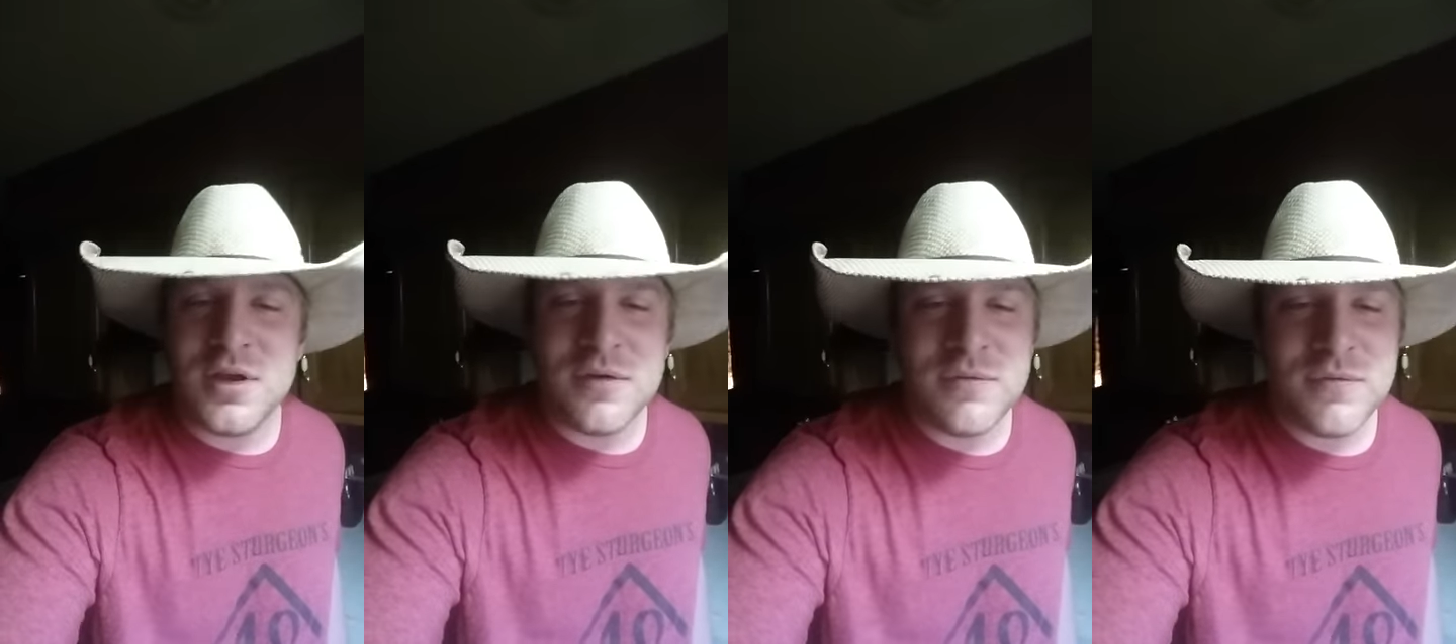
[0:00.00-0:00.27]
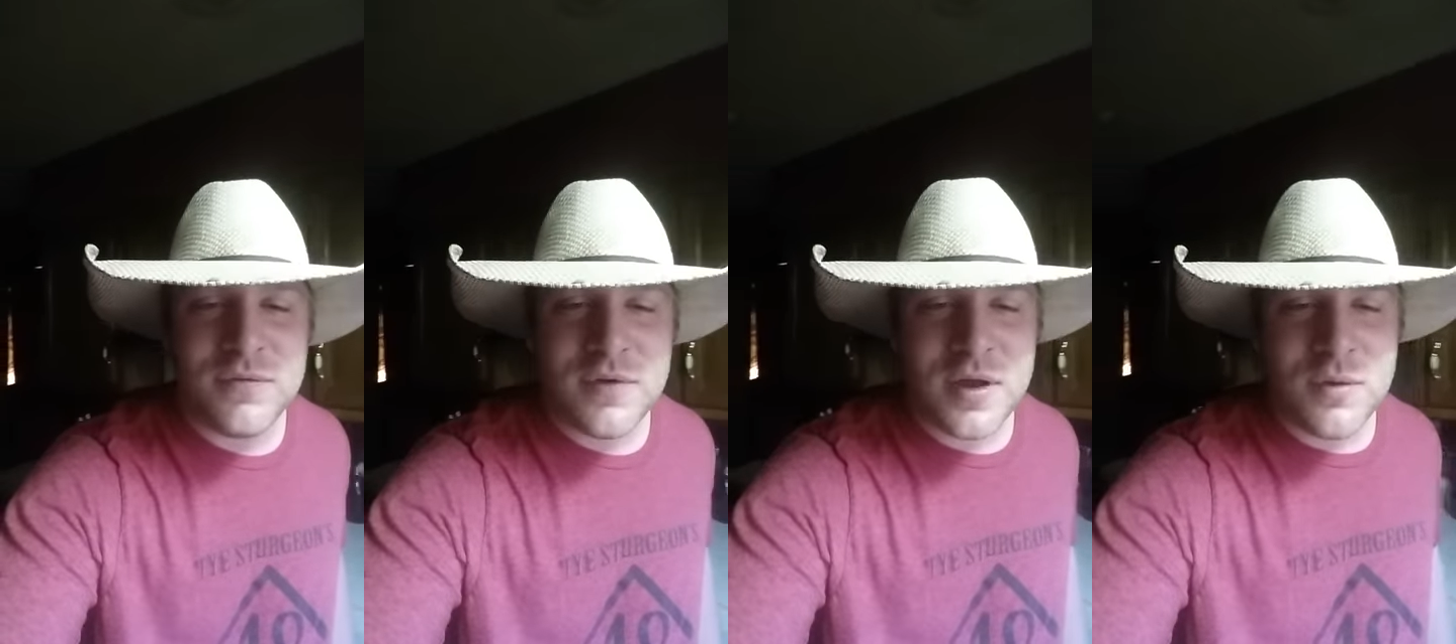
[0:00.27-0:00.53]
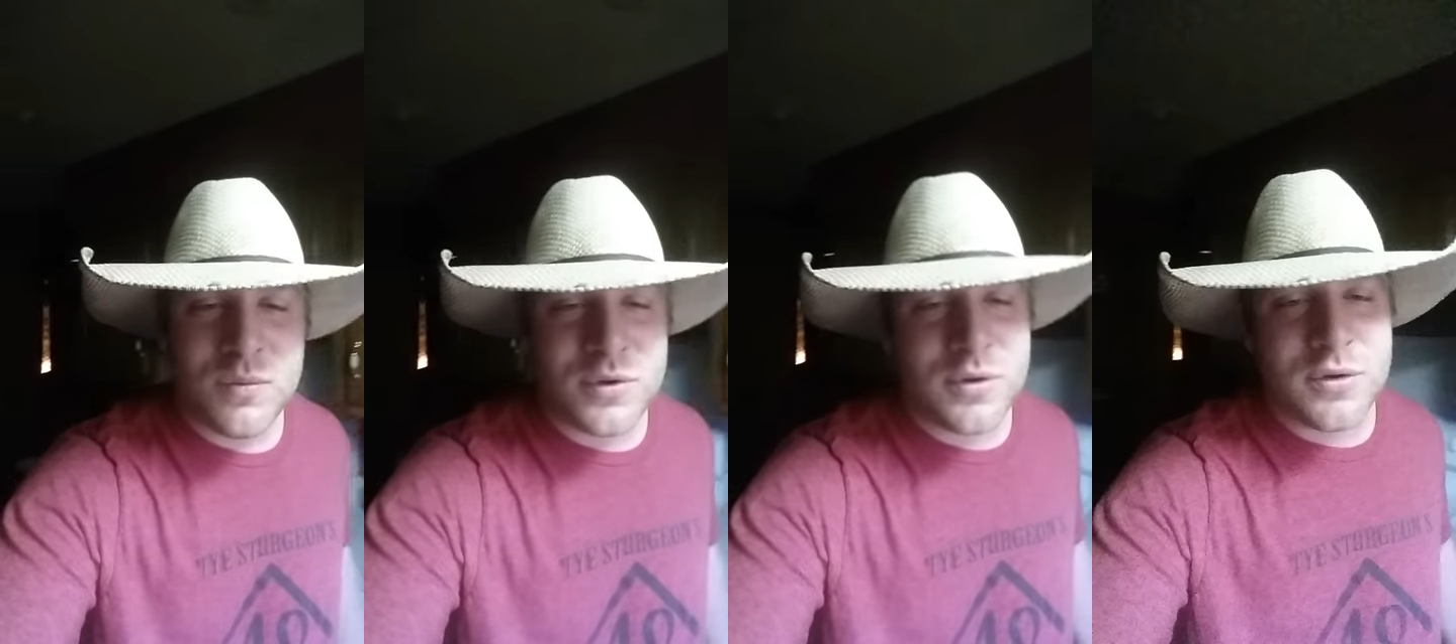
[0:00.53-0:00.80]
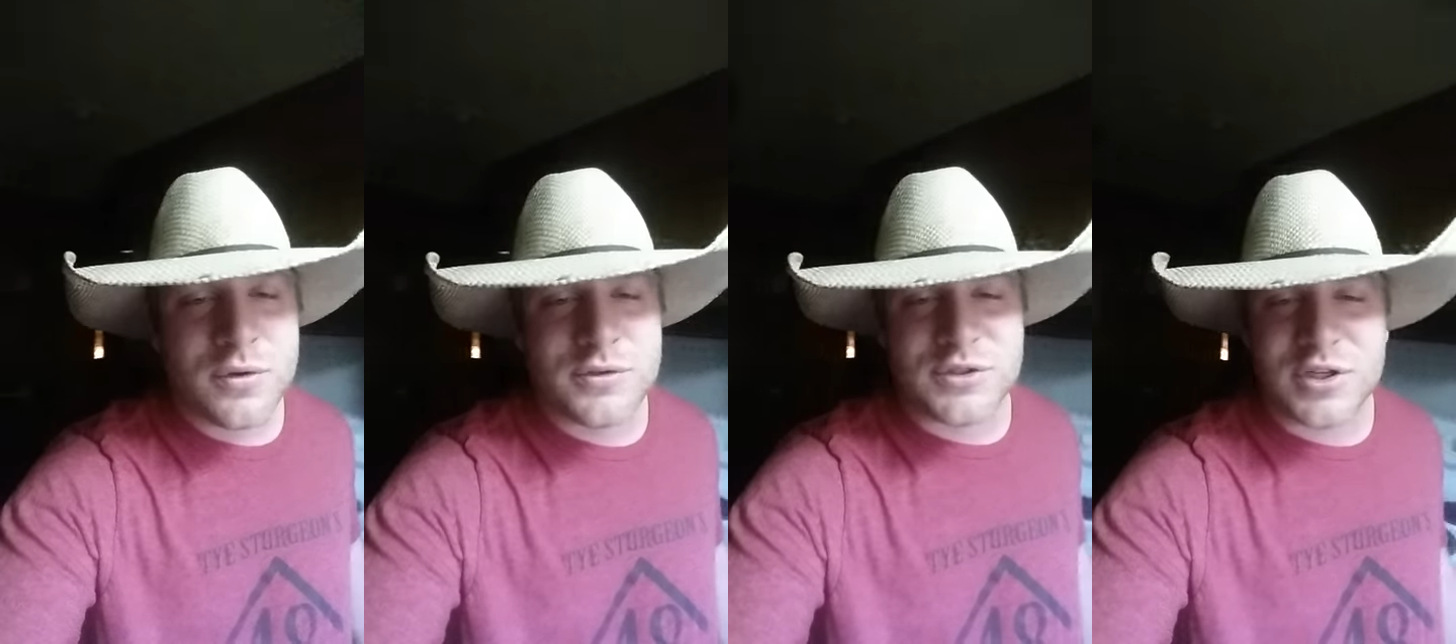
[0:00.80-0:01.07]
If I
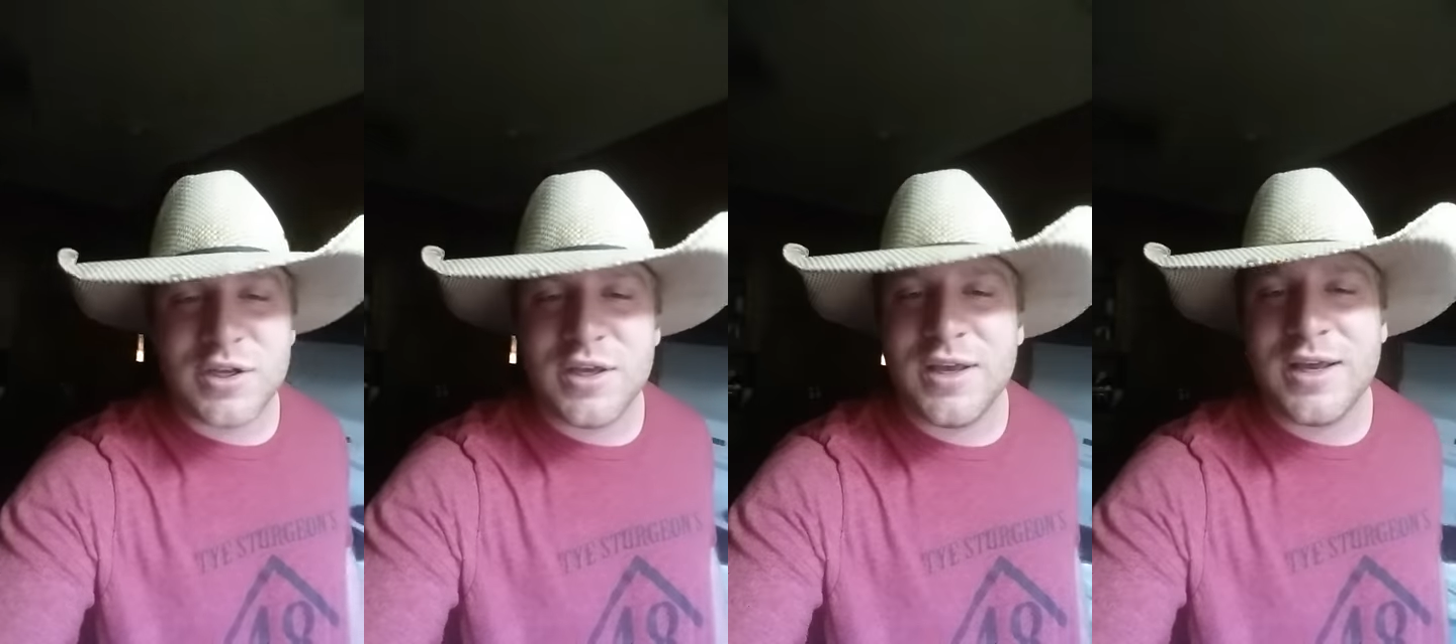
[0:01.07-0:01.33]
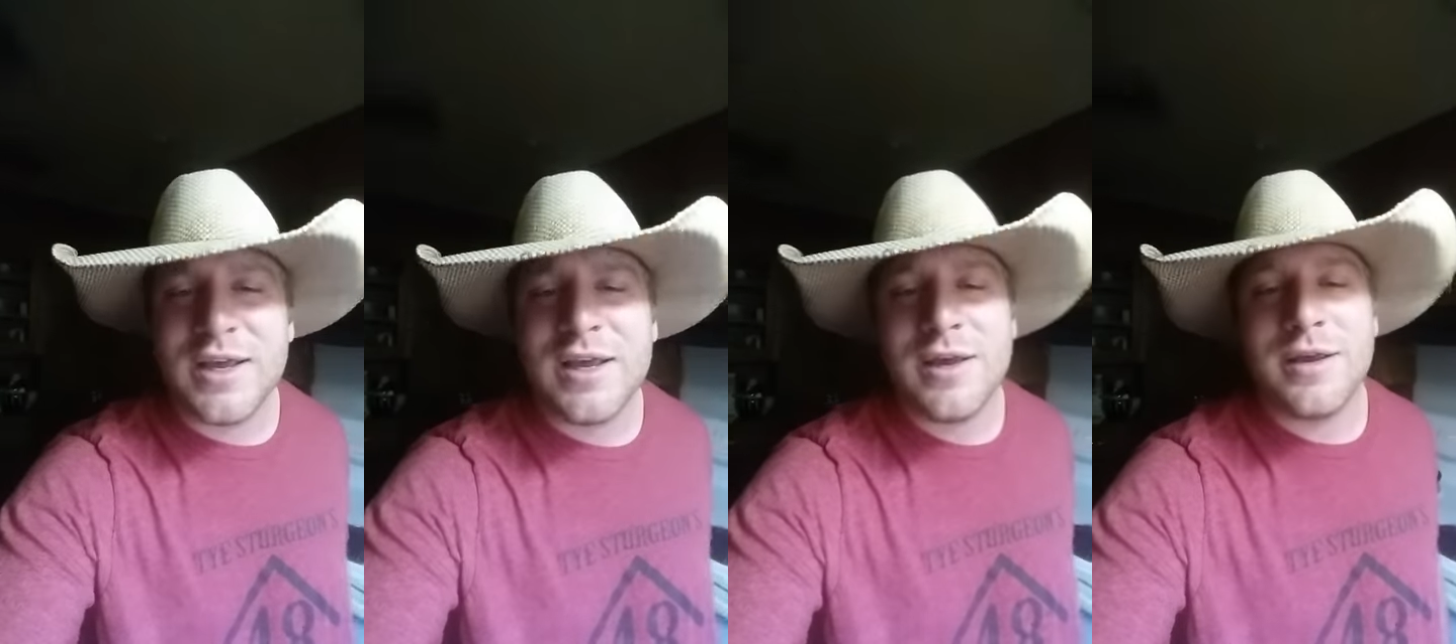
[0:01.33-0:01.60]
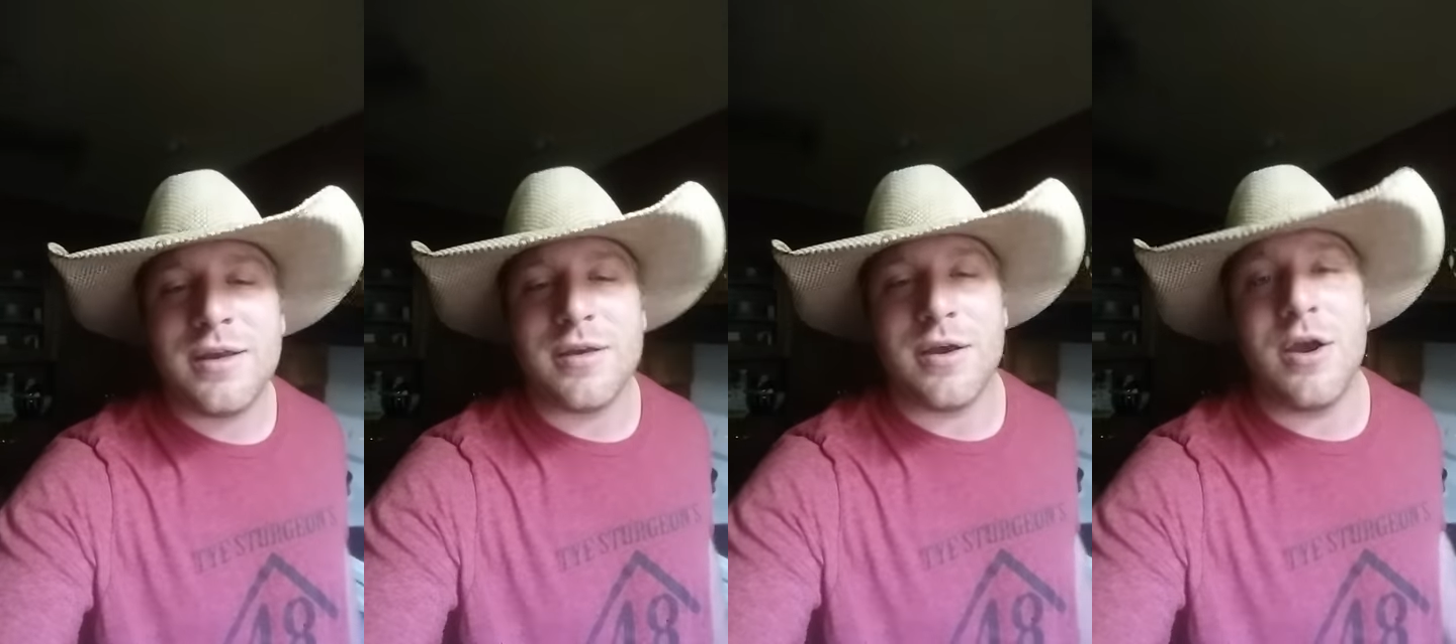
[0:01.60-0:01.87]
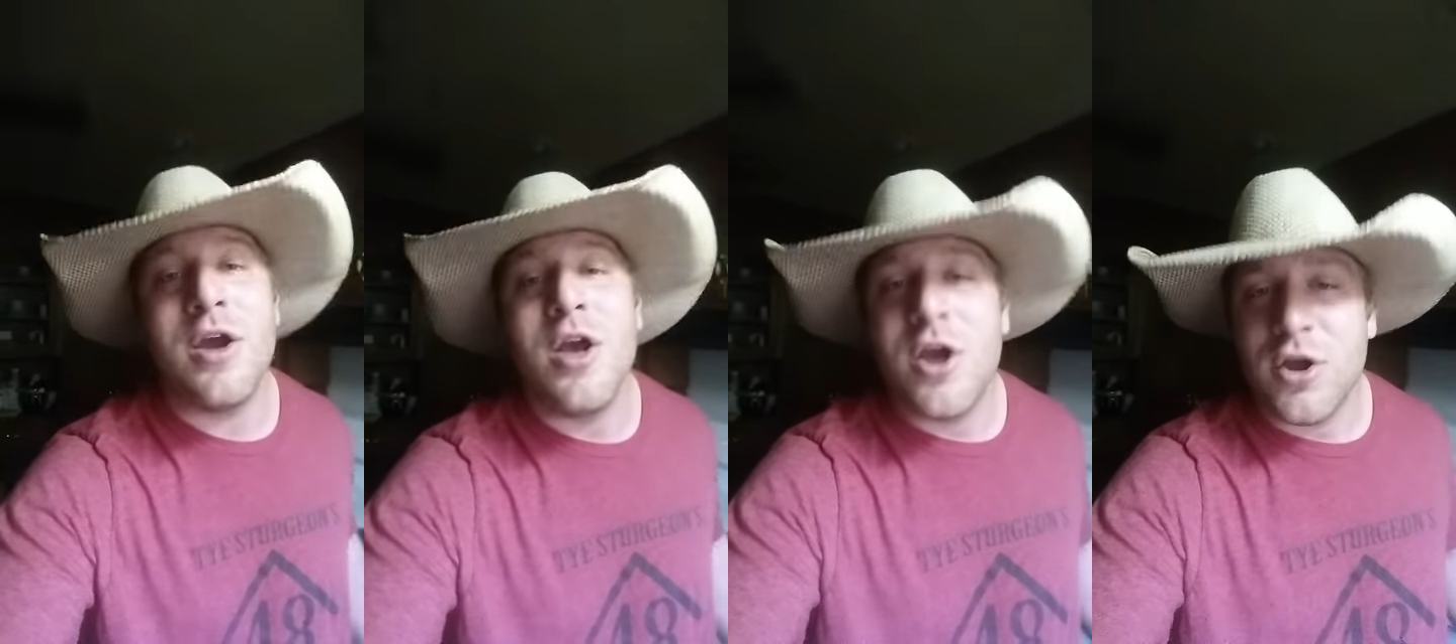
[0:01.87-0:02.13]
was a king,